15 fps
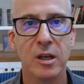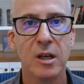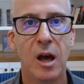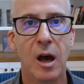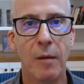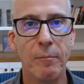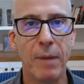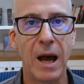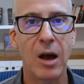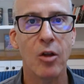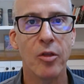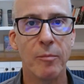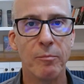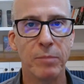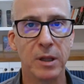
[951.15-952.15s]
about
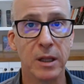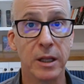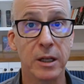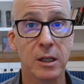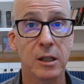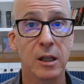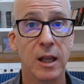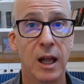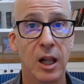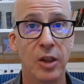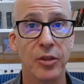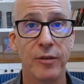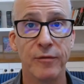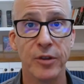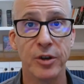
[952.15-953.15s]
the political health
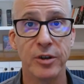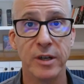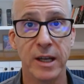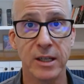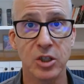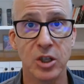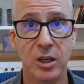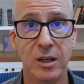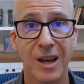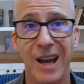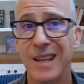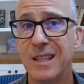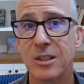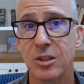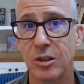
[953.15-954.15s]
of their nation. I
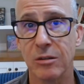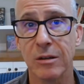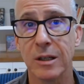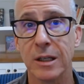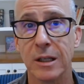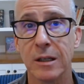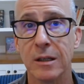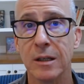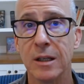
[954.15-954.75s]
disagree.